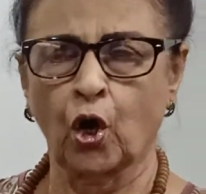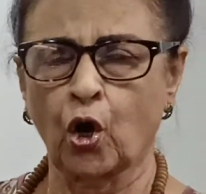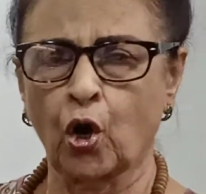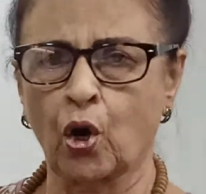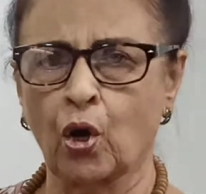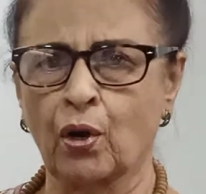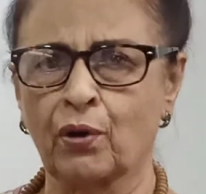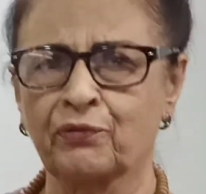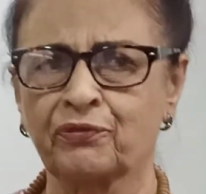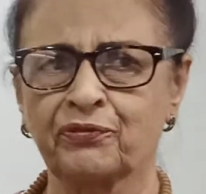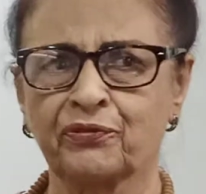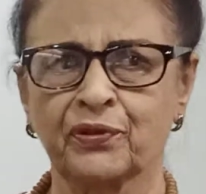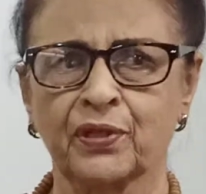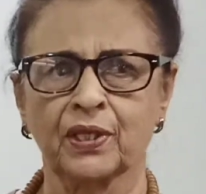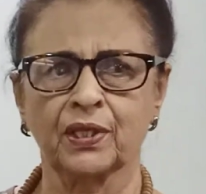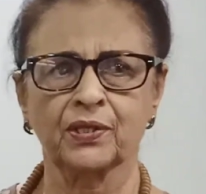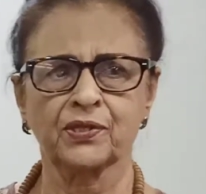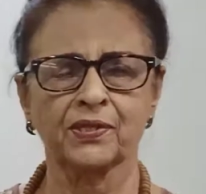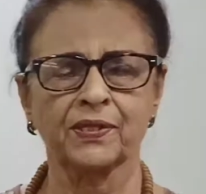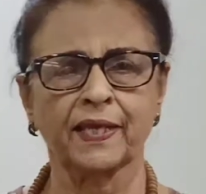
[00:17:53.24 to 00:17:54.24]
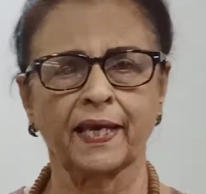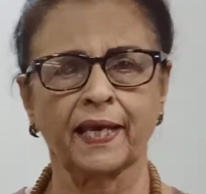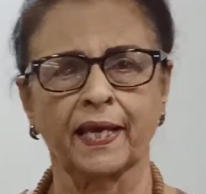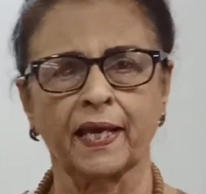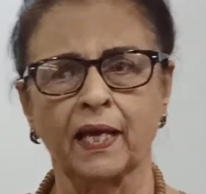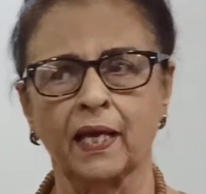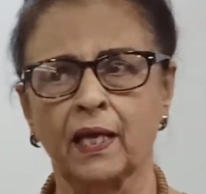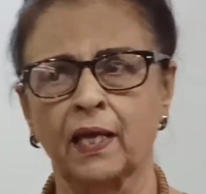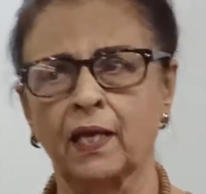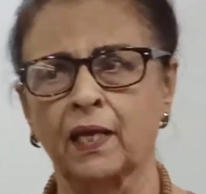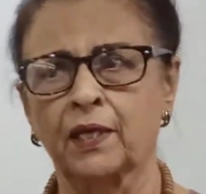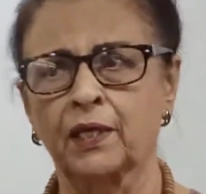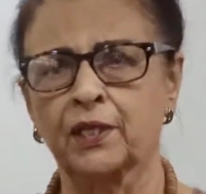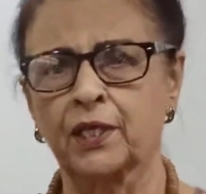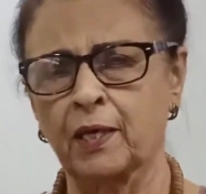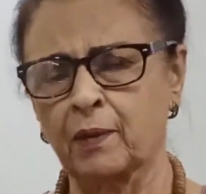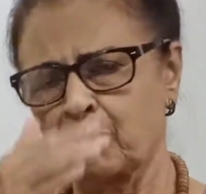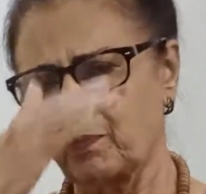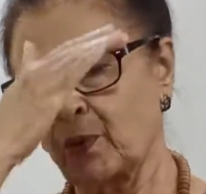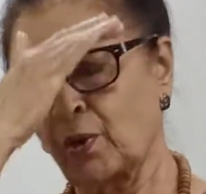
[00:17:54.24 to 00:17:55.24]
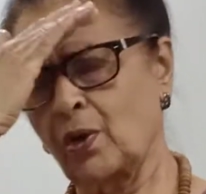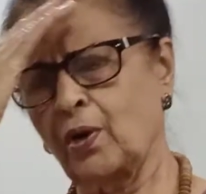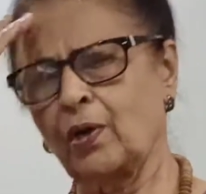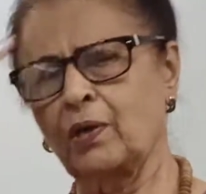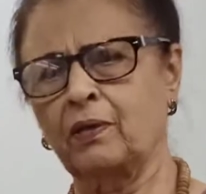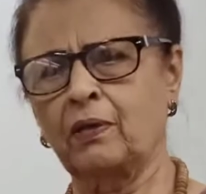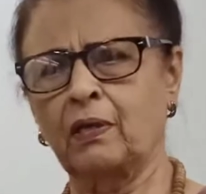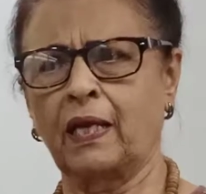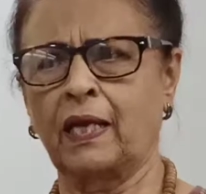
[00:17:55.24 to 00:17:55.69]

of say keep on